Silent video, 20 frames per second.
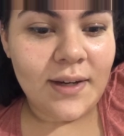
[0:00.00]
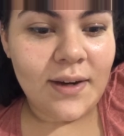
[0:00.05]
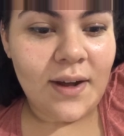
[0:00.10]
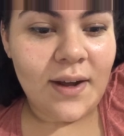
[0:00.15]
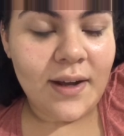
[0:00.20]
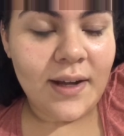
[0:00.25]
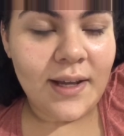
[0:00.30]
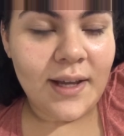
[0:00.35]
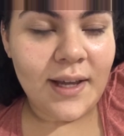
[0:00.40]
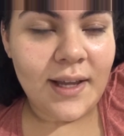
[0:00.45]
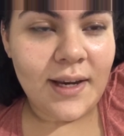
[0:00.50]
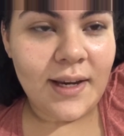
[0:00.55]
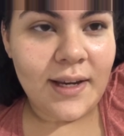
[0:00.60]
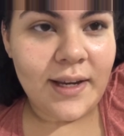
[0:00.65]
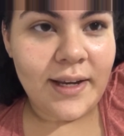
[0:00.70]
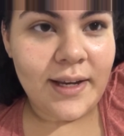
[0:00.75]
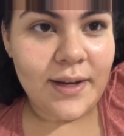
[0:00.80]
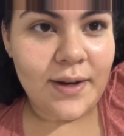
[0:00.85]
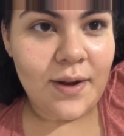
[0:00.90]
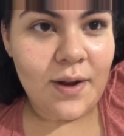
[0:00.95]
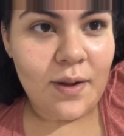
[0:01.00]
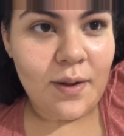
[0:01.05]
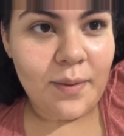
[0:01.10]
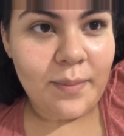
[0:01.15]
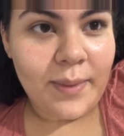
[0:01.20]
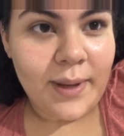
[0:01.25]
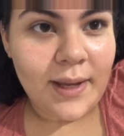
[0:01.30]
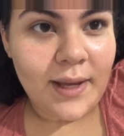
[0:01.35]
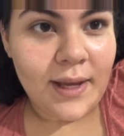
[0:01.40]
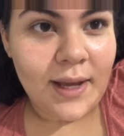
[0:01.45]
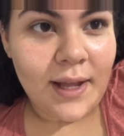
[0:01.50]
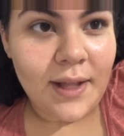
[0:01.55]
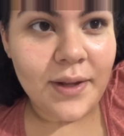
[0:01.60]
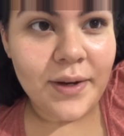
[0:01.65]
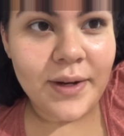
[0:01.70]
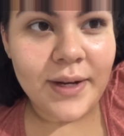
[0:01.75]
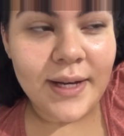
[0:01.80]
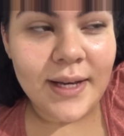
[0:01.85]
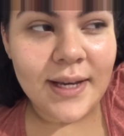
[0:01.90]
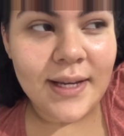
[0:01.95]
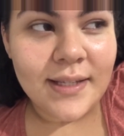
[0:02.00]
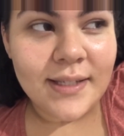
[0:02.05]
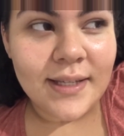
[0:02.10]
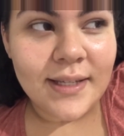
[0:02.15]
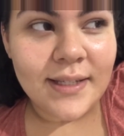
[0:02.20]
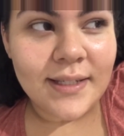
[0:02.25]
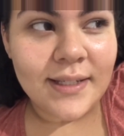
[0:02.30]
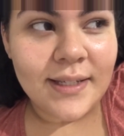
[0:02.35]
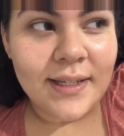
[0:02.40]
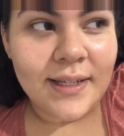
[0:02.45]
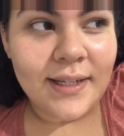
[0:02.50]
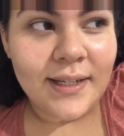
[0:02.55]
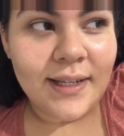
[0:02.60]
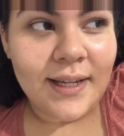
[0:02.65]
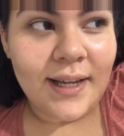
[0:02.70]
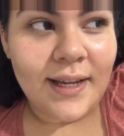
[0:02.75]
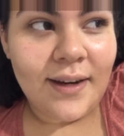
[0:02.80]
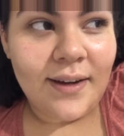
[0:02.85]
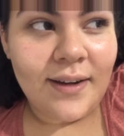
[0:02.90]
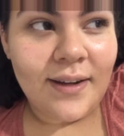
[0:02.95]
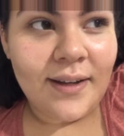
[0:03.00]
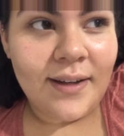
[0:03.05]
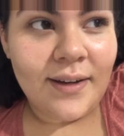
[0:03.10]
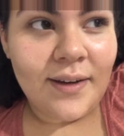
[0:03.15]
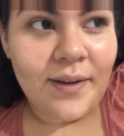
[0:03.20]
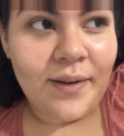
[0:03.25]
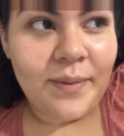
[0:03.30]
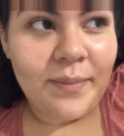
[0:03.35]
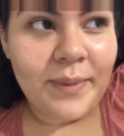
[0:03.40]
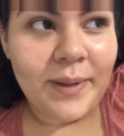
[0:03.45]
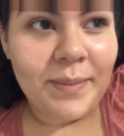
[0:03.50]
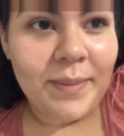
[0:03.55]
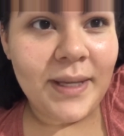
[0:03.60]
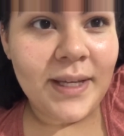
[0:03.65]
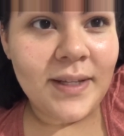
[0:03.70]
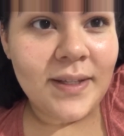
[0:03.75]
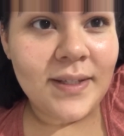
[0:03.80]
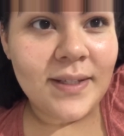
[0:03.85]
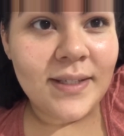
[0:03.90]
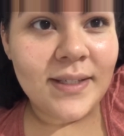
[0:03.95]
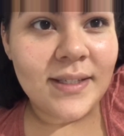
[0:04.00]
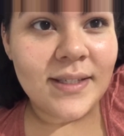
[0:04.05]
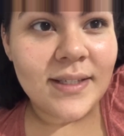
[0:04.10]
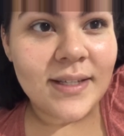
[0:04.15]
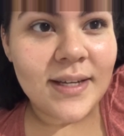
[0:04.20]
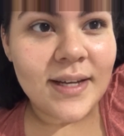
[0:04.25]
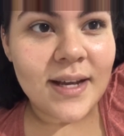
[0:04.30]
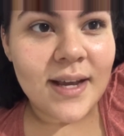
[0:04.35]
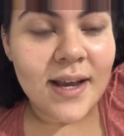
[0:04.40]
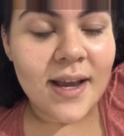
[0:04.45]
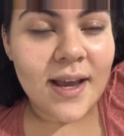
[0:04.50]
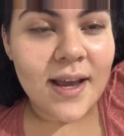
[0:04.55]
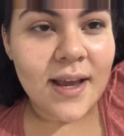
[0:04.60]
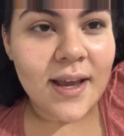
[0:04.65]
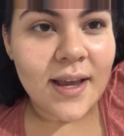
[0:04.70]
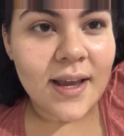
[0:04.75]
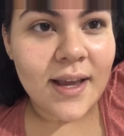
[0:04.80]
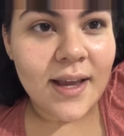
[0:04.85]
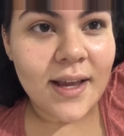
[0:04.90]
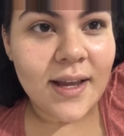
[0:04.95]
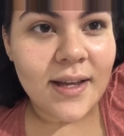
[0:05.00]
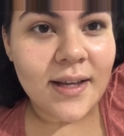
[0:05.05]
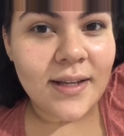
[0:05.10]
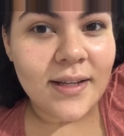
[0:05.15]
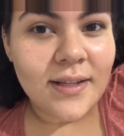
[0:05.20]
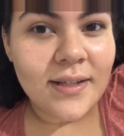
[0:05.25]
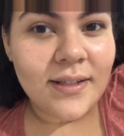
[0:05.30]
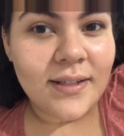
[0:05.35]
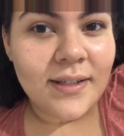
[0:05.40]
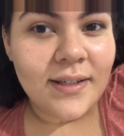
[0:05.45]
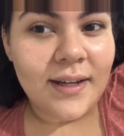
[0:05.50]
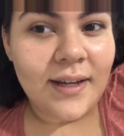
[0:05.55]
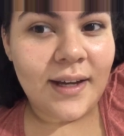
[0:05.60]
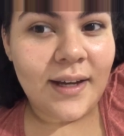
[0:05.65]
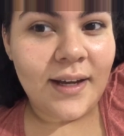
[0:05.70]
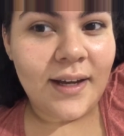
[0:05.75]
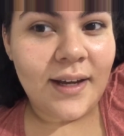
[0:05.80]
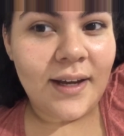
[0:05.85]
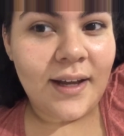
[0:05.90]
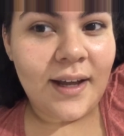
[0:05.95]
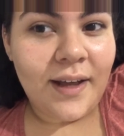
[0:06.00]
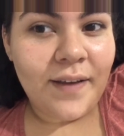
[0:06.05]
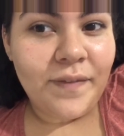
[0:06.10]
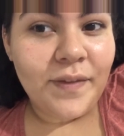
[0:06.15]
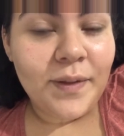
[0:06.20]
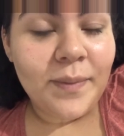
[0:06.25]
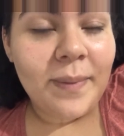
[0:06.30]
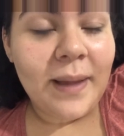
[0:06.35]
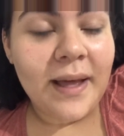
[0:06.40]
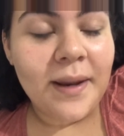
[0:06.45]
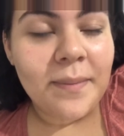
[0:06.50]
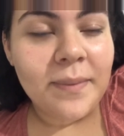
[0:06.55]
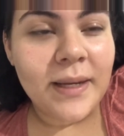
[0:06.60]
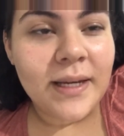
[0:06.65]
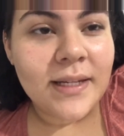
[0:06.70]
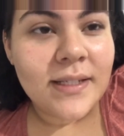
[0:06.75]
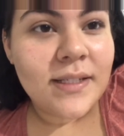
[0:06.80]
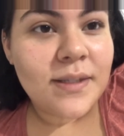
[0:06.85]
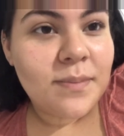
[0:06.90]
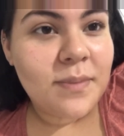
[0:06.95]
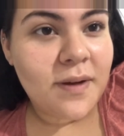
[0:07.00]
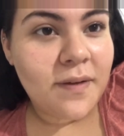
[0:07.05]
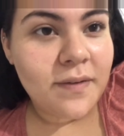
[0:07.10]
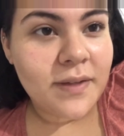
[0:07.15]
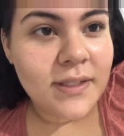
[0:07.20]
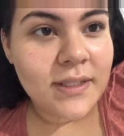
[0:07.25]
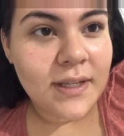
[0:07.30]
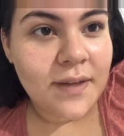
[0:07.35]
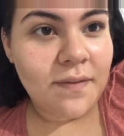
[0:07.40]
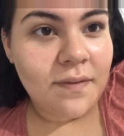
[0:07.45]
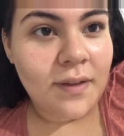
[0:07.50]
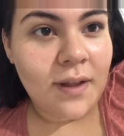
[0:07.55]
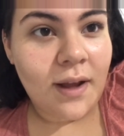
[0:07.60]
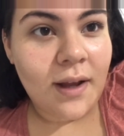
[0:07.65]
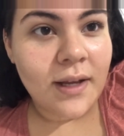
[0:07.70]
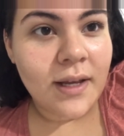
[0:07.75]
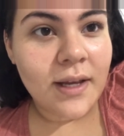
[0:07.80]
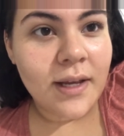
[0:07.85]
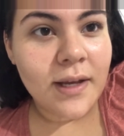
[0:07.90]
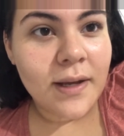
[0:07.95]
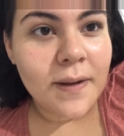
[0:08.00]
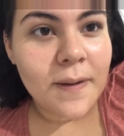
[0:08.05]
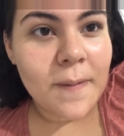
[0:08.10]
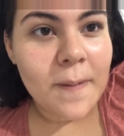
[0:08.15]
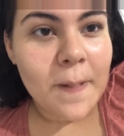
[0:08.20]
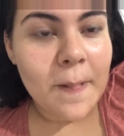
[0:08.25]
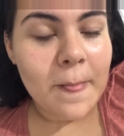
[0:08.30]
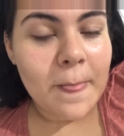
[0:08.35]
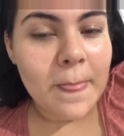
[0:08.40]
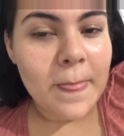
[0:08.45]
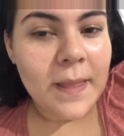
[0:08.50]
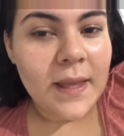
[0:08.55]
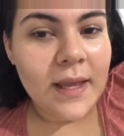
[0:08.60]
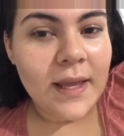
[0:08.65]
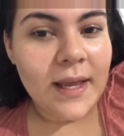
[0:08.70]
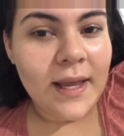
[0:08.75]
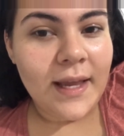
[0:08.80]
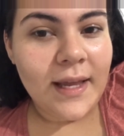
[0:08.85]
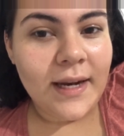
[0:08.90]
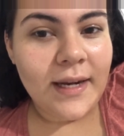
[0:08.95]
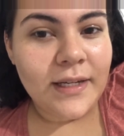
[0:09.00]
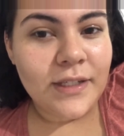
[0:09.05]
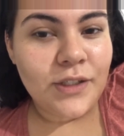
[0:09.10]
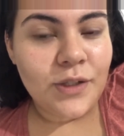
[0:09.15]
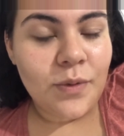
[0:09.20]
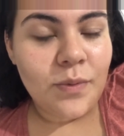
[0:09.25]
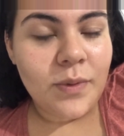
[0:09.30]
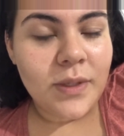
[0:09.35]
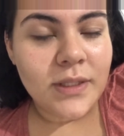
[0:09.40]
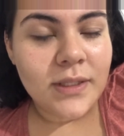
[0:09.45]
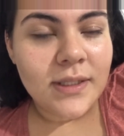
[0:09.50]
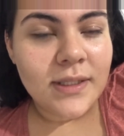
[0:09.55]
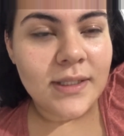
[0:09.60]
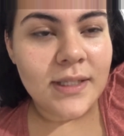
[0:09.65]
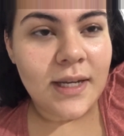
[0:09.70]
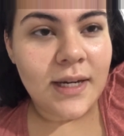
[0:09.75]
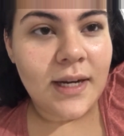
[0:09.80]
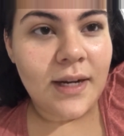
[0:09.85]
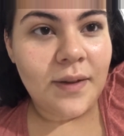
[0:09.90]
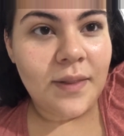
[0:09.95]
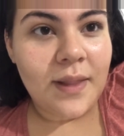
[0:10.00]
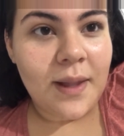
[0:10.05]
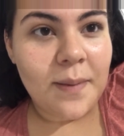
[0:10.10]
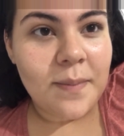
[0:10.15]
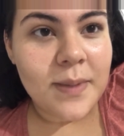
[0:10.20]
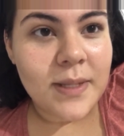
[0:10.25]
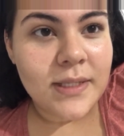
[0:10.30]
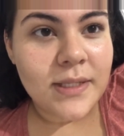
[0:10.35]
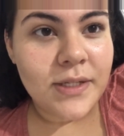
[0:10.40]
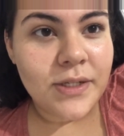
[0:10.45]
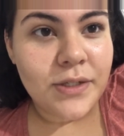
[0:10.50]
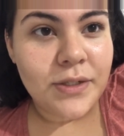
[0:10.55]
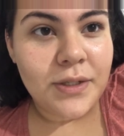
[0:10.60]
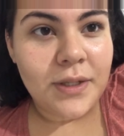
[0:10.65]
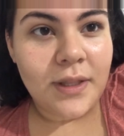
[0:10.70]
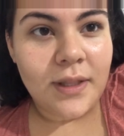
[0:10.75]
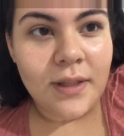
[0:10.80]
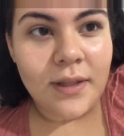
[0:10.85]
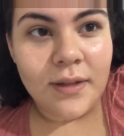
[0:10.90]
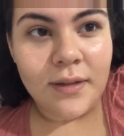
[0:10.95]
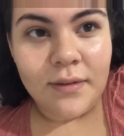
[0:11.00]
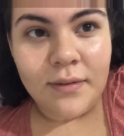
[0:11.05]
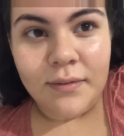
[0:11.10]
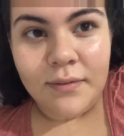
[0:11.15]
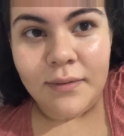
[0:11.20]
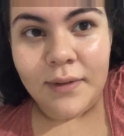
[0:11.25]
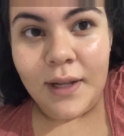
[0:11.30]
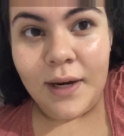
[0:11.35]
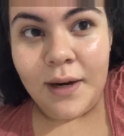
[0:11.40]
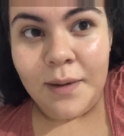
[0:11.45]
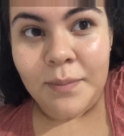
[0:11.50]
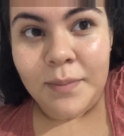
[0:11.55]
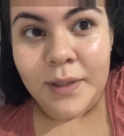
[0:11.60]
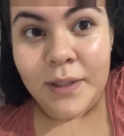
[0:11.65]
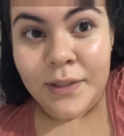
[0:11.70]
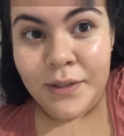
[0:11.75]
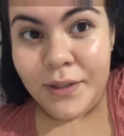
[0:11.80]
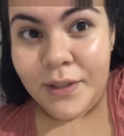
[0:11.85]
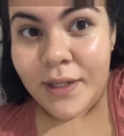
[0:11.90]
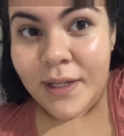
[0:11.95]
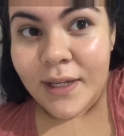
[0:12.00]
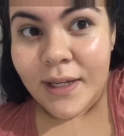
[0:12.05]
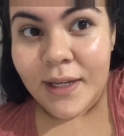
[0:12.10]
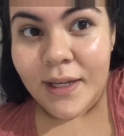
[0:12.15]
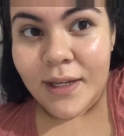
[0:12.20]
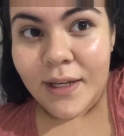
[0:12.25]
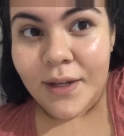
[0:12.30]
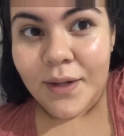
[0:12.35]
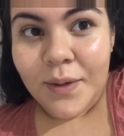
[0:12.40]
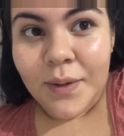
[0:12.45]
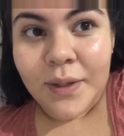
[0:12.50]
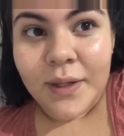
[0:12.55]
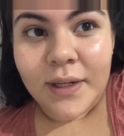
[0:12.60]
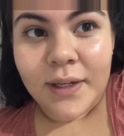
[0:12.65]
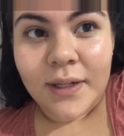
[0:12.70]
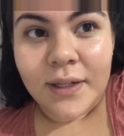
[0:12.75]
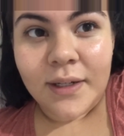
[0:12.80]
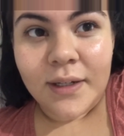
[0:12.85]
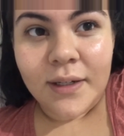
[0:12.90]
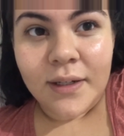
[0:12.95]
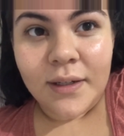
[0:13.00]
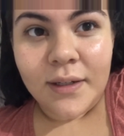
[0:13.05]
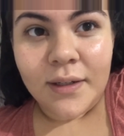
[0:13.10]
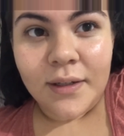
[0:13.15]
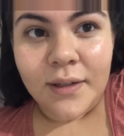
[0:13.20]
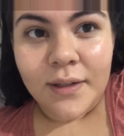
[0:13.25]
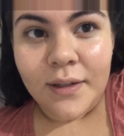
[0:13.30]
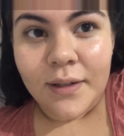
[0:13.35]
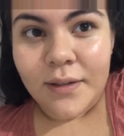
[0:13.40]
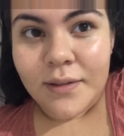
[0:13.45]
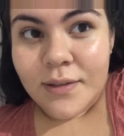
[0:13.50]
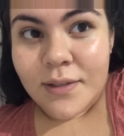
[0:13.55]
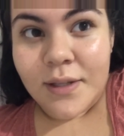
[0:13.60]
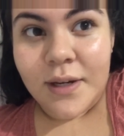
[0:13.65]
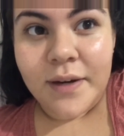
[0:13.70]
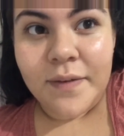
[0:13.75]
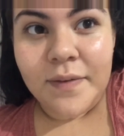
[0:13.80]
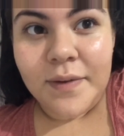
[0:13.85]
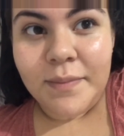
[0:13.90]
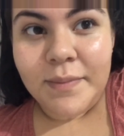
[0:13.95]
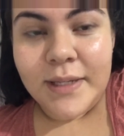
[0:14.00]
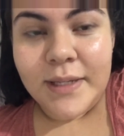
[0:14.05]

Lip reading: not get in all my calories. I didn't get in all my meals. And I feel bad because I'm obviously vlogging and I don't want to send out that message that I'm under eating or starving